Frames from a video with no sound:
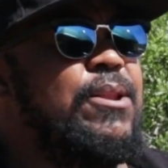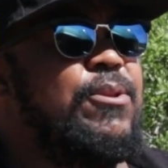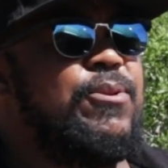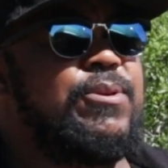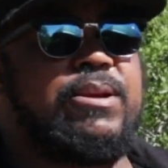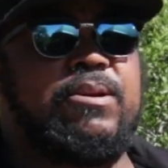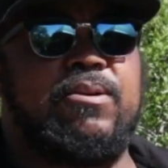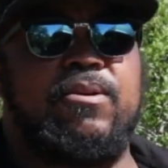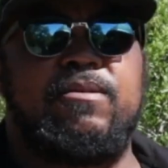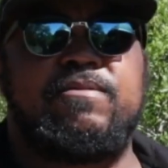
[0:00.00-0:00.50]

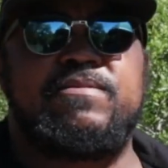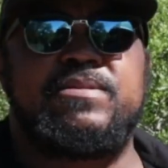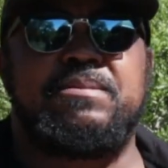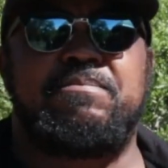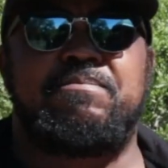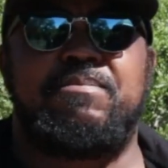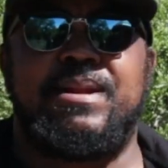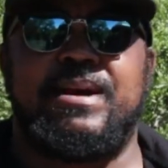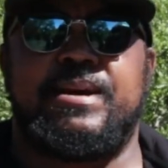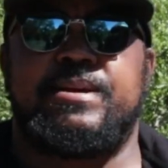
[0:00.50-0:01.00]
looking over
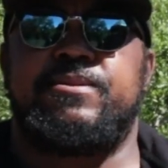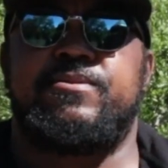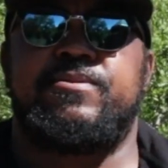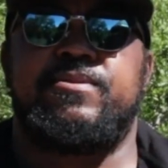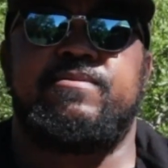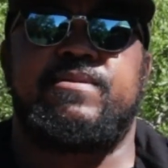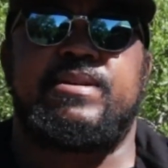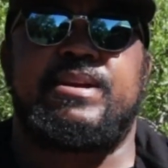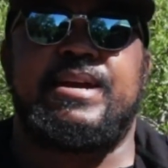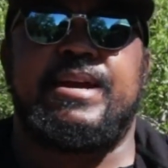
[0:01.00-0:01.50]
the BLYDE
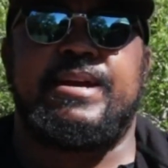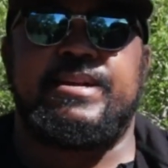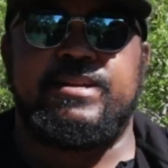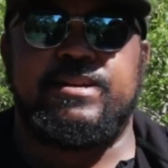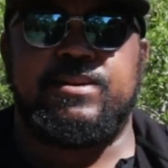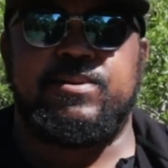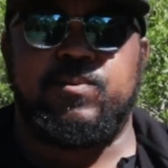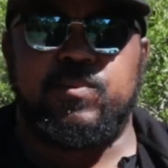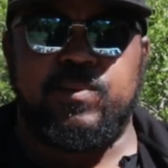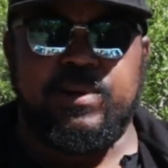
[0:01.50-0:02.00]
River
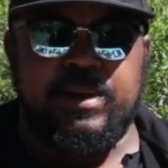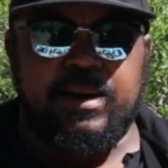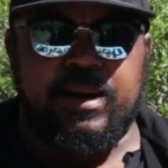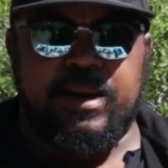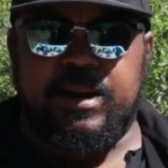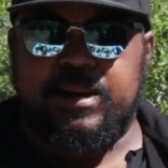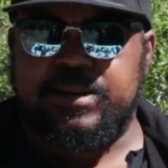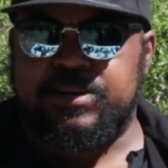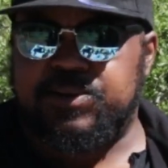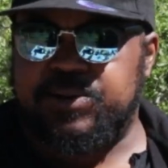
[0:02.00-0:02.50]
Canyon. We
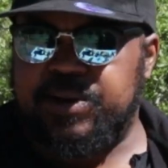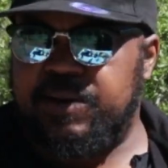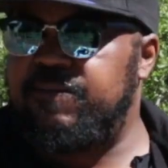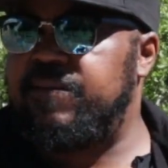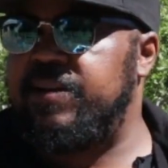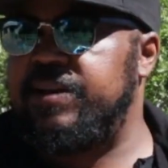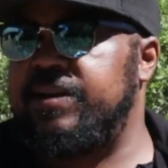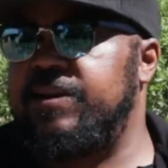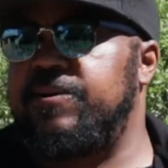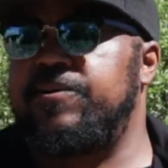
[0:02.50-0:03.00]
are
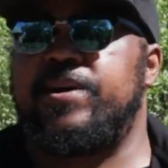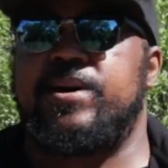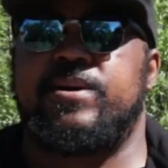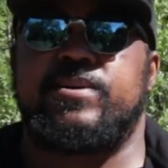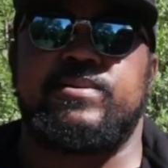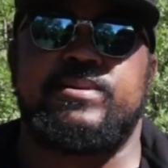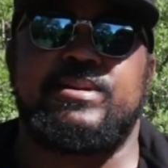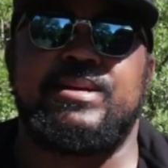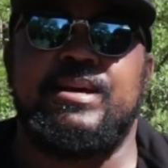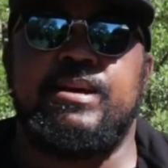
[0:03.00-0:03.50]
traveling
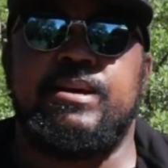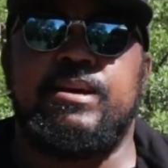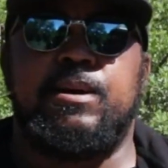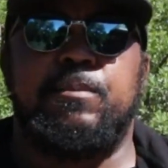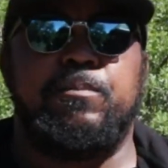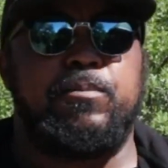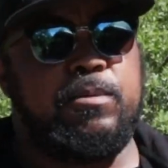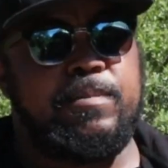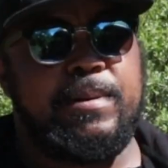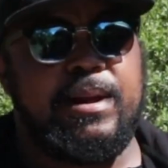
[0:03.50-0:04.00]
around
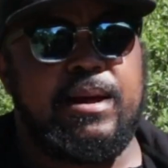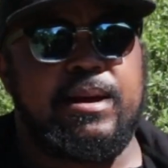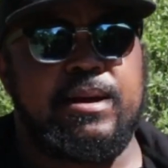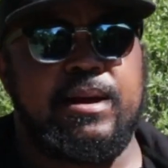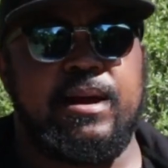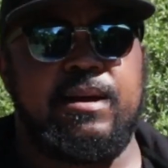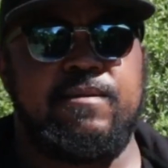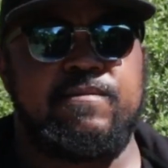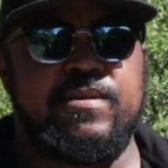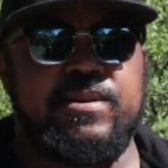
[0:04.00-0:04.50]

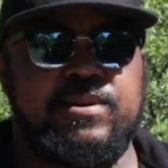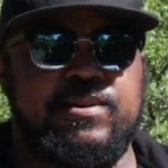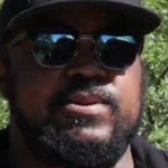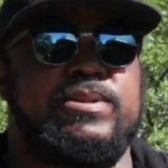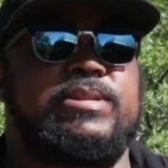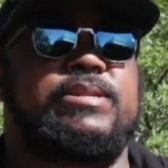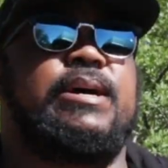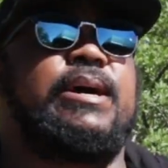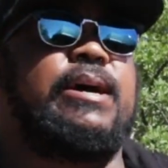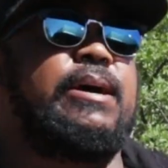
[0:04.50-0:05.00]
Mpumalanga, having a
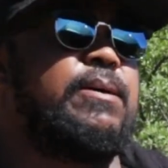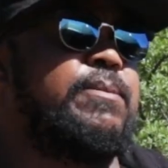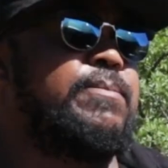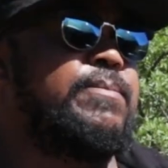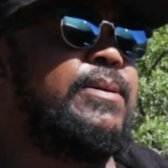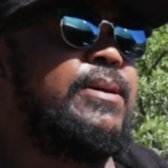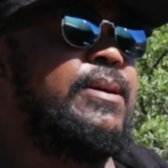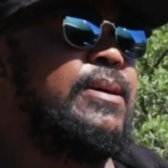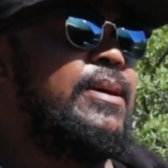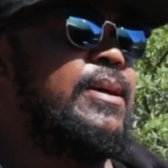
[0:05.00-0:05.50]
good
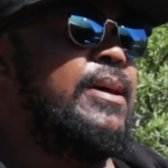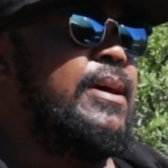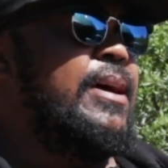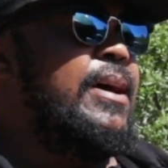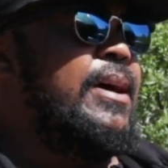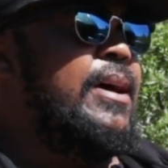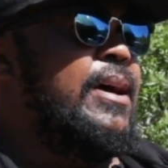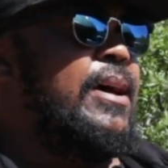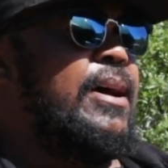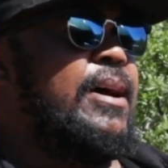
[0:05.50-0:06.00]
time,
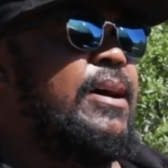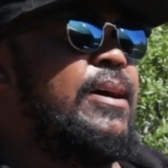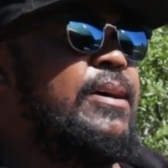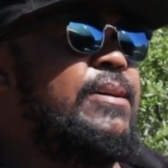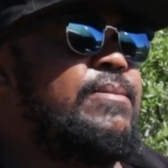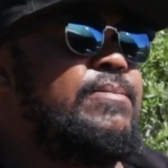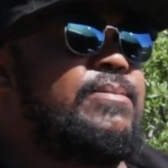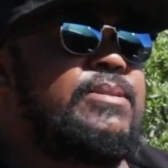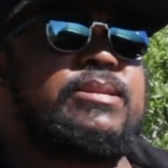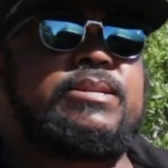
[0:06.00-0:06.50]

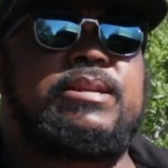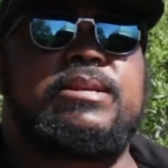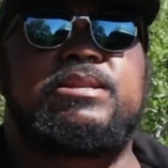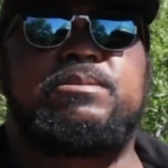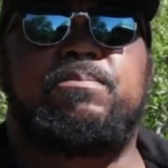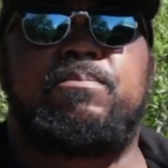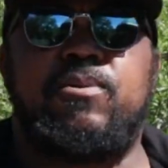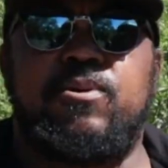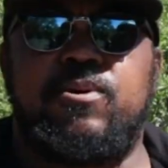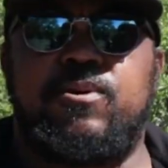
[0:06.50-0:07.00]
just
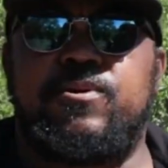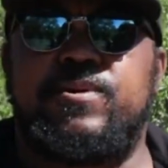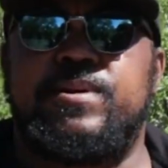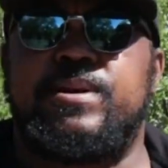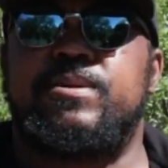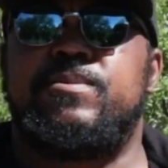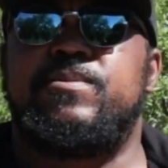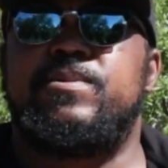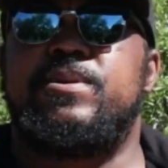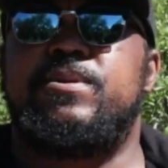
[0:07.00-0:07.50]

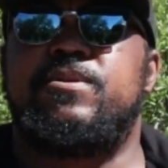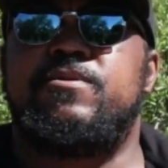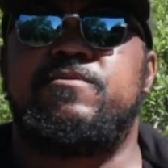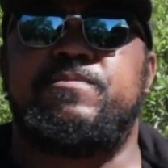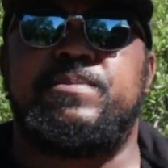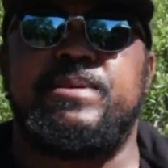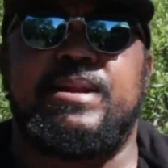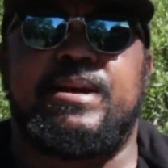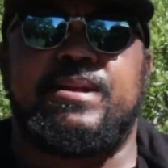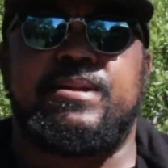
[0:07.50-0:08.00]
exploring. We know
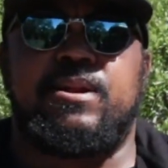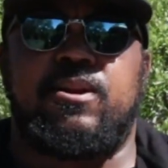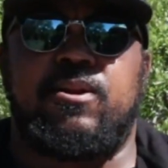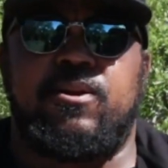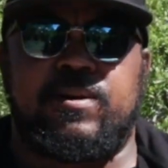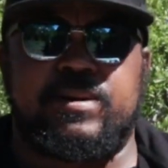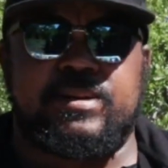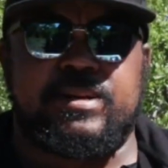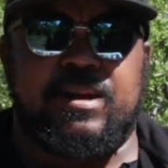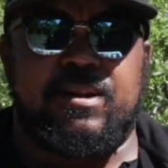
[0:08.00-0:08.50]
we've been under
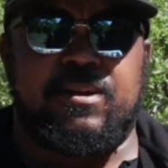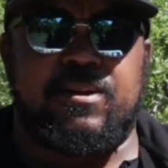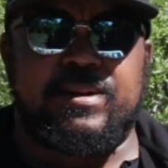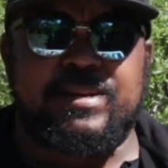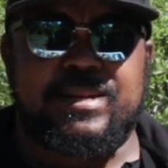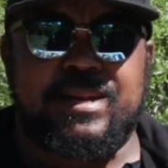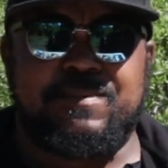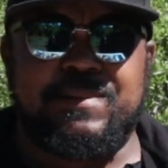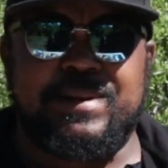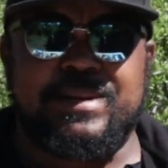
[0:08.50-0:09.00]
lockdown.
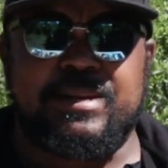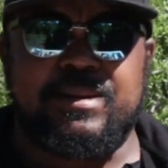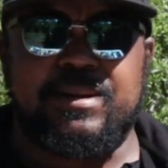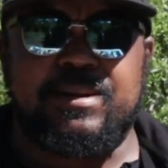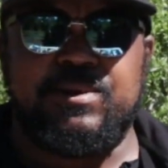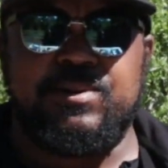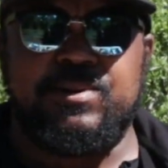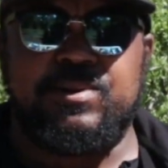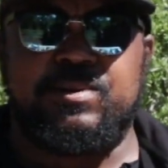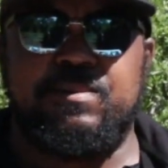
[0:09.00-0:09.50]
Last time I did
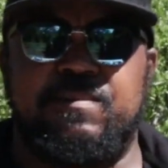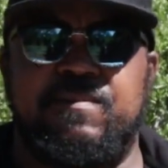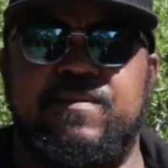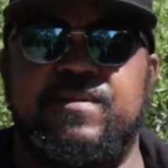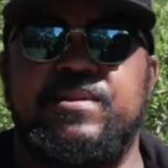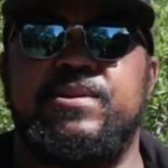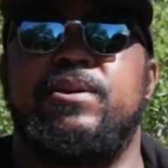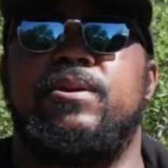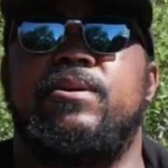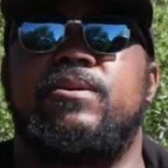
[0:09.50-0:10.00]
a YouTube
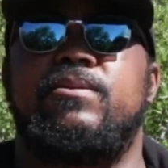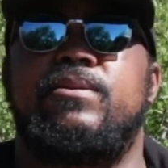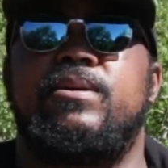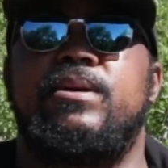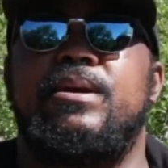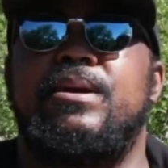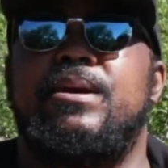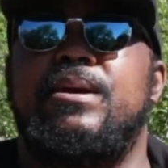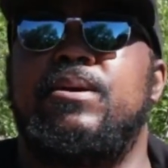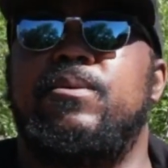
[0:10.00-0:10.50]
video,
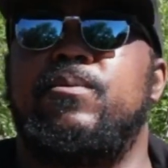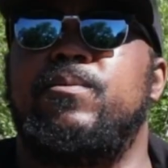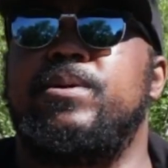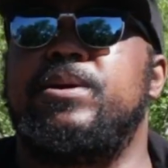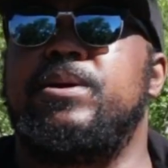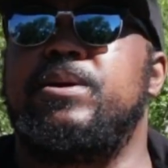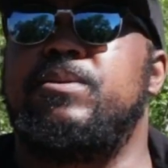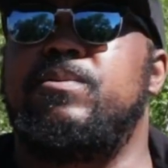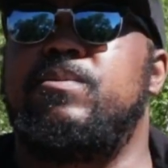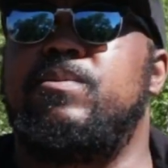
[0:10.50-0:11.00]

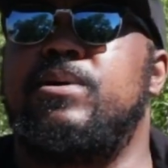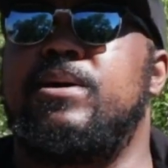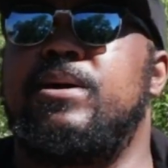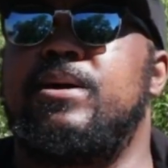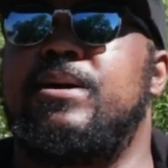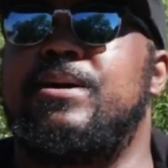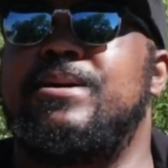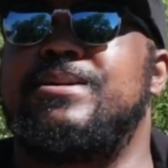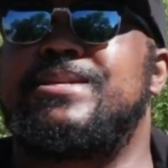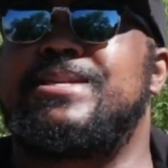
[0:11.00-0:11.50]
we
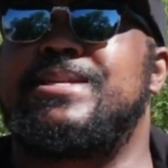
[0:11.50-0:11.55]
were